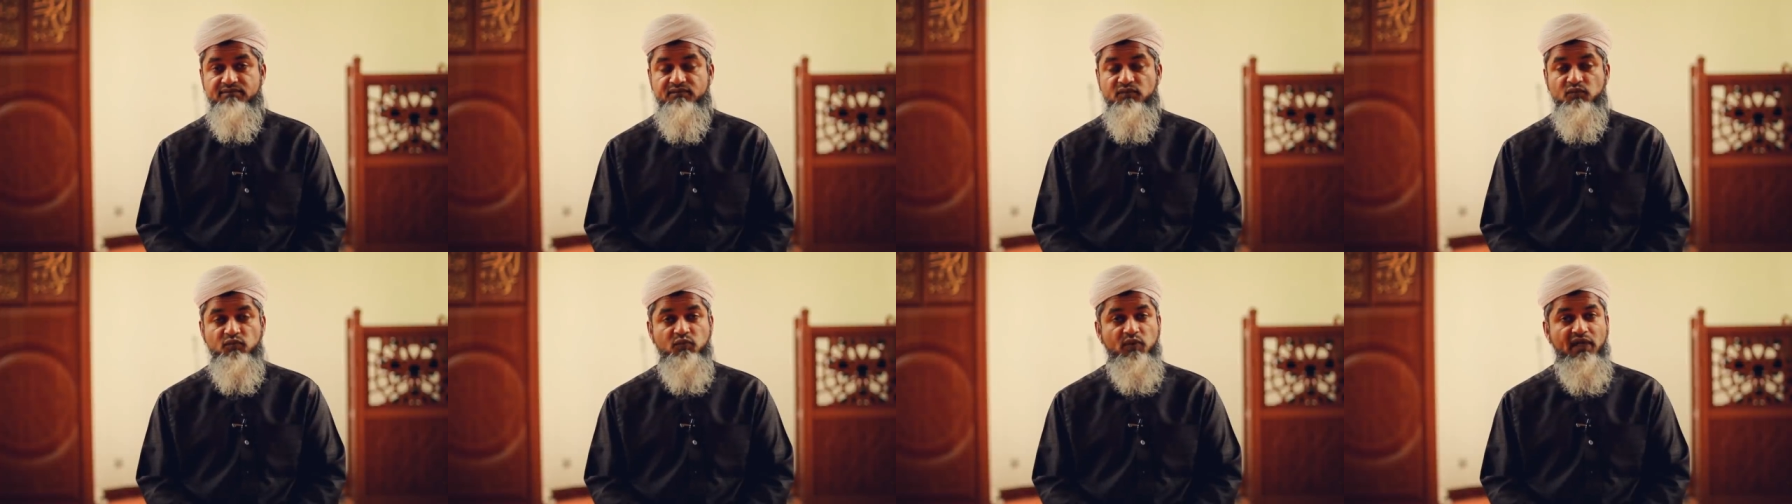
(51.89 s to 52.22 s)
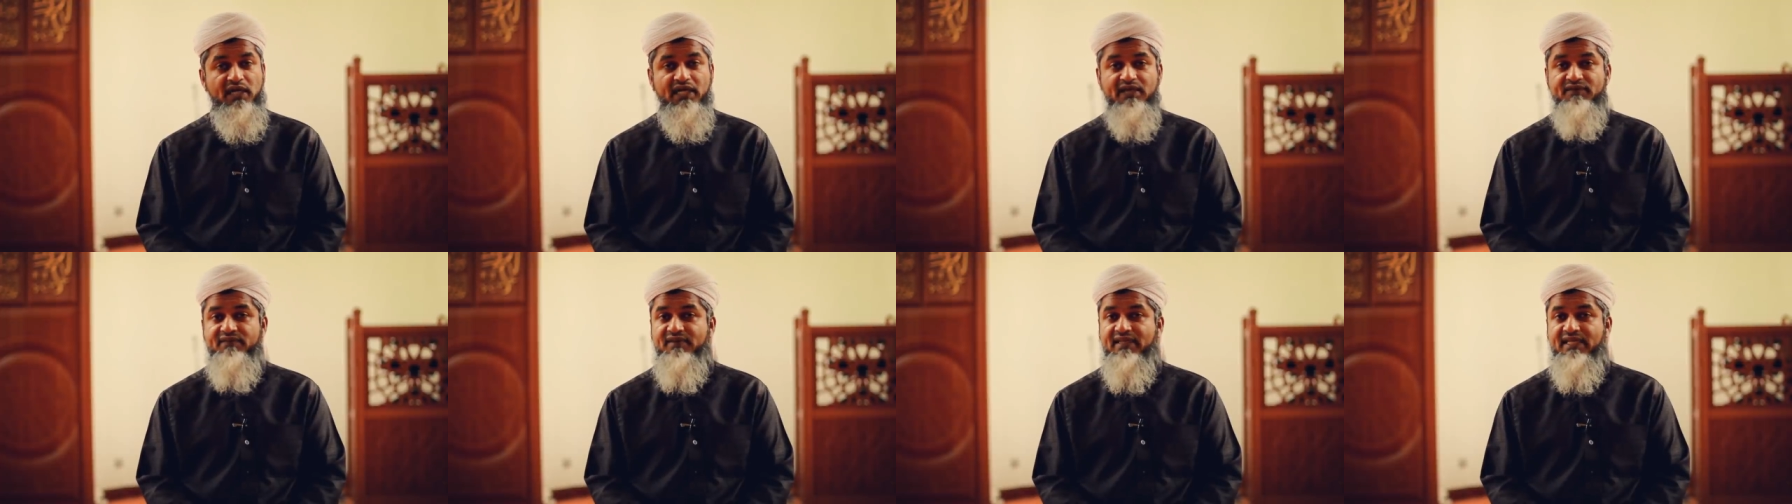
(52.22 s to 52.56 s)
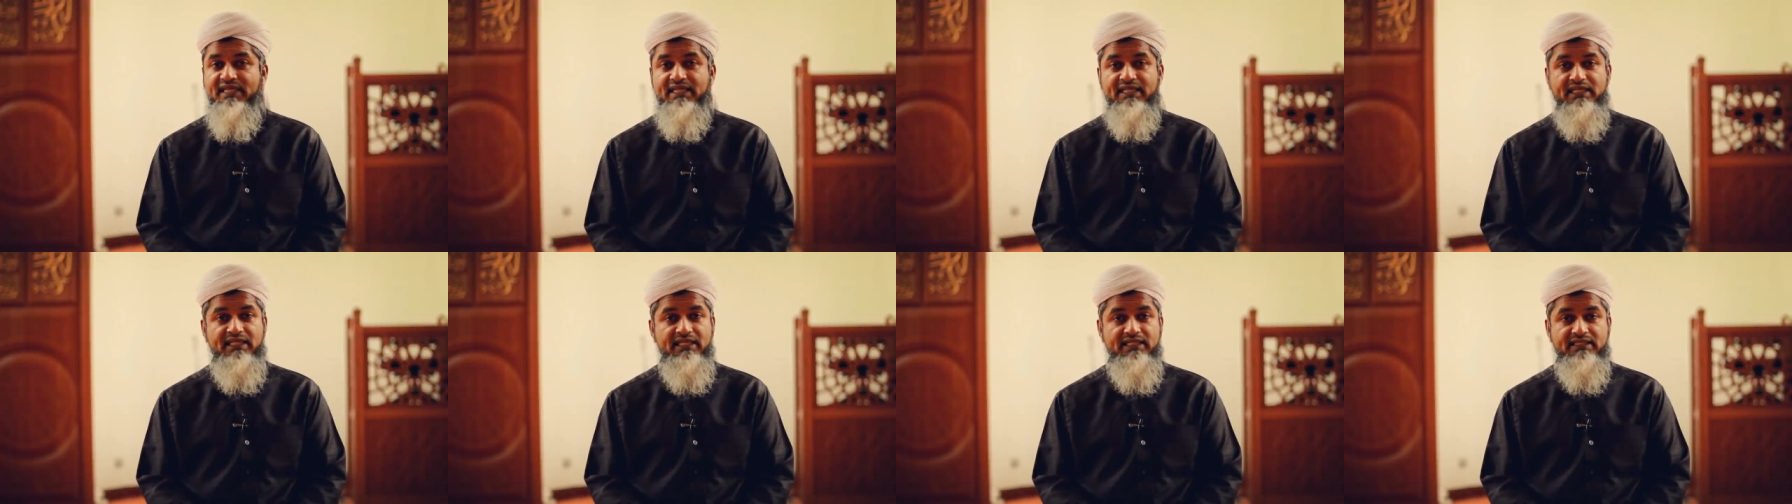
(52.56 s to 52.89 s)
wherever
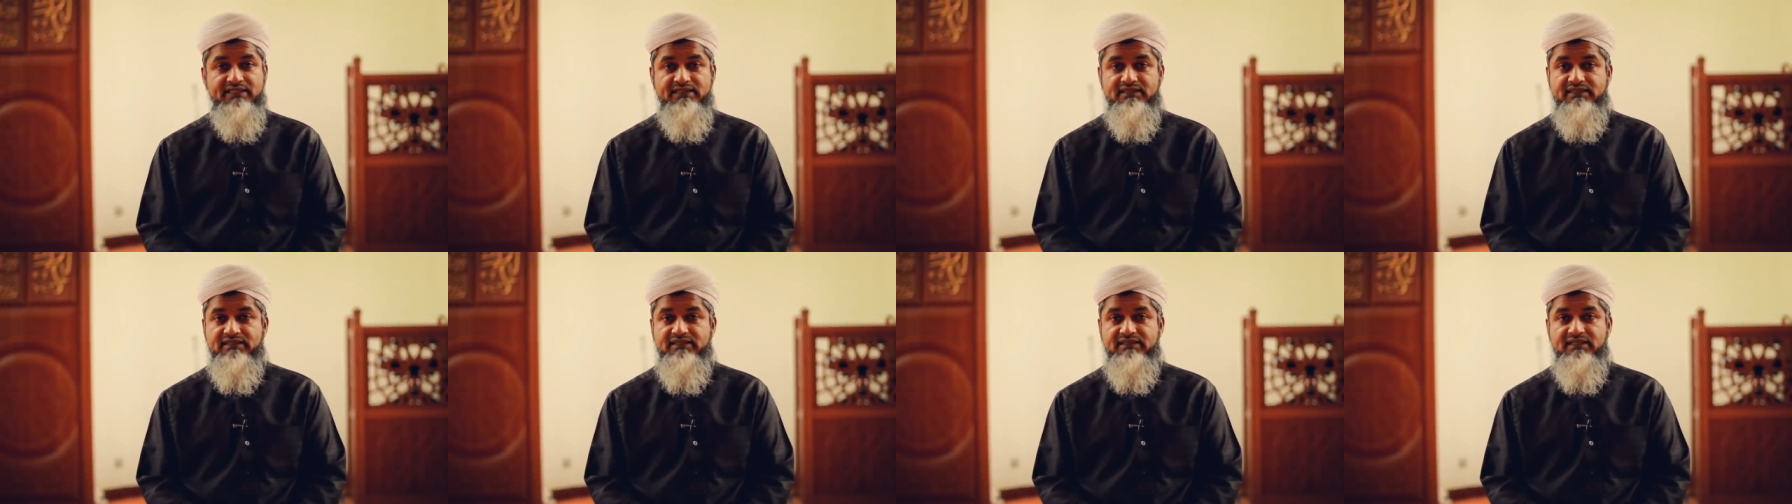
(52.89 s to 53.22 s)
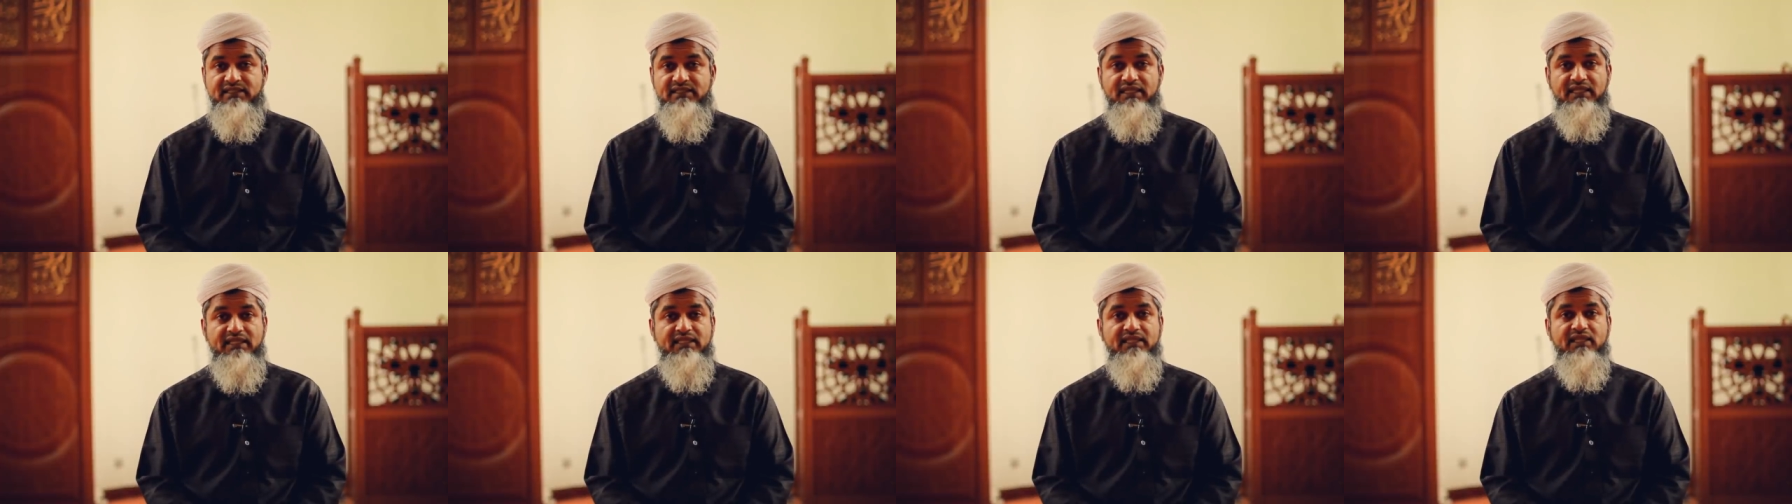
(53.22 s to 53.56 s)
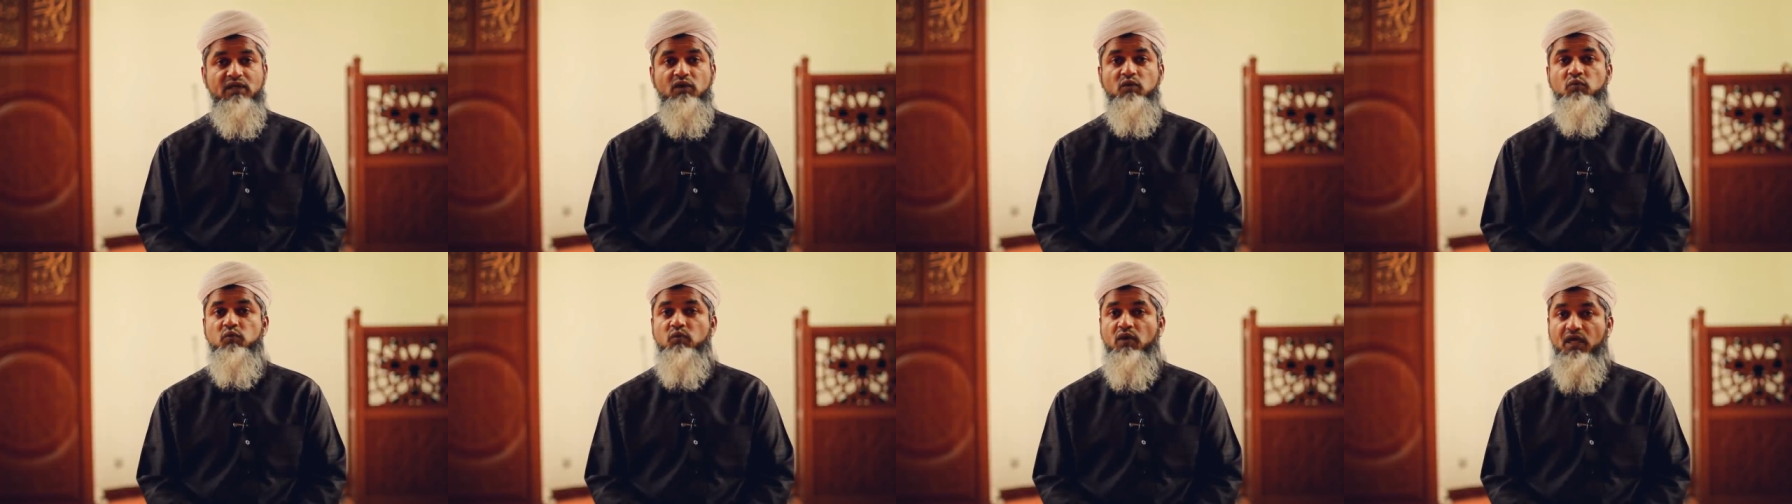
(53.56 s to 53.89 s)
it is in
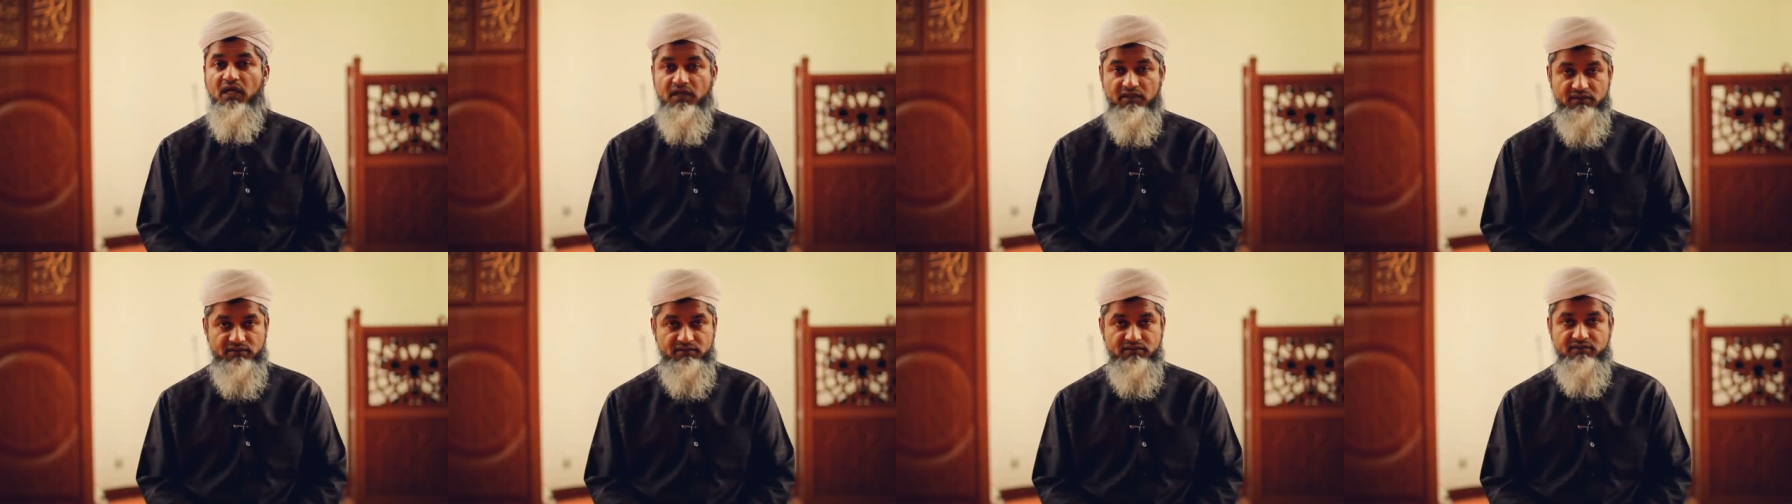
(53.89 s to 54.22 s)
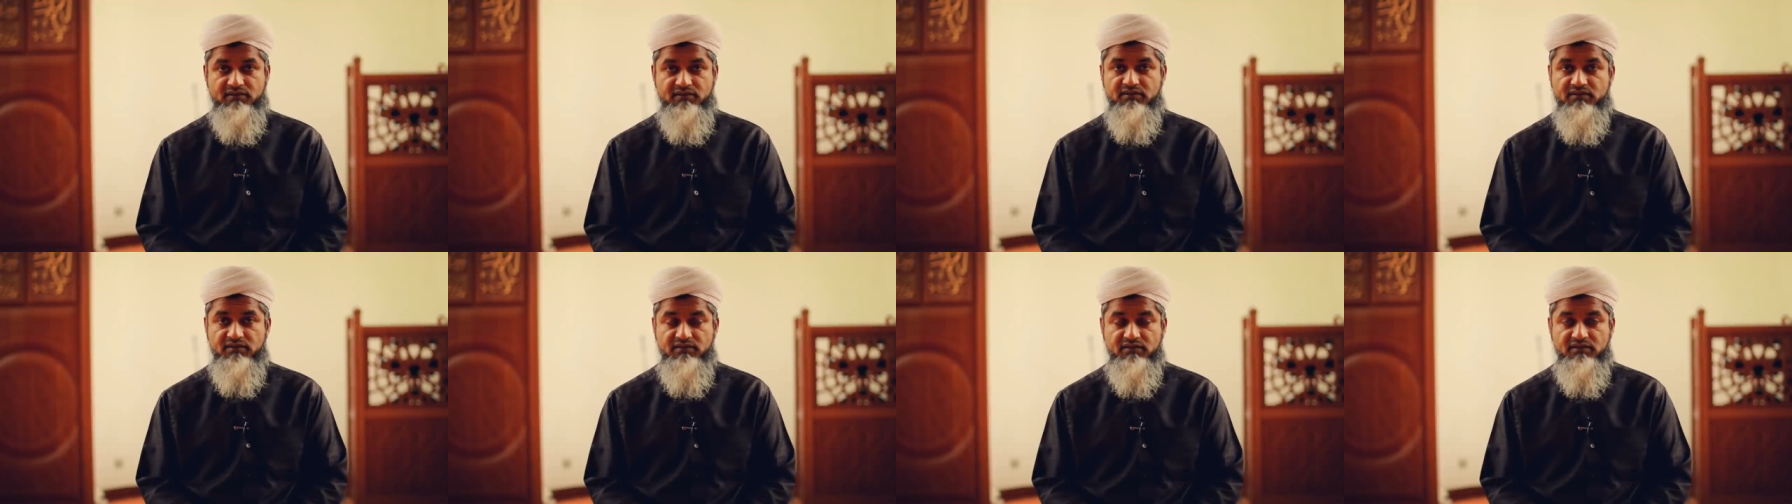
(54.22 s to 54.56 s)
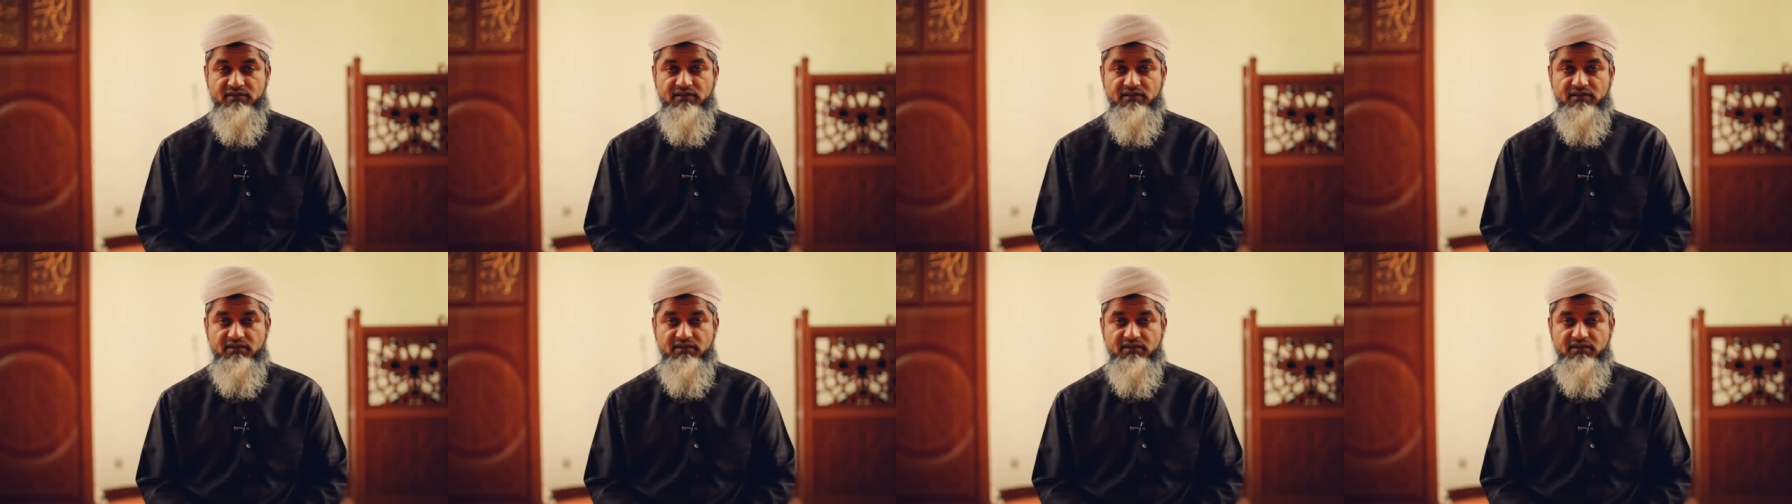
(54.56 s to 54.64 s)
the world,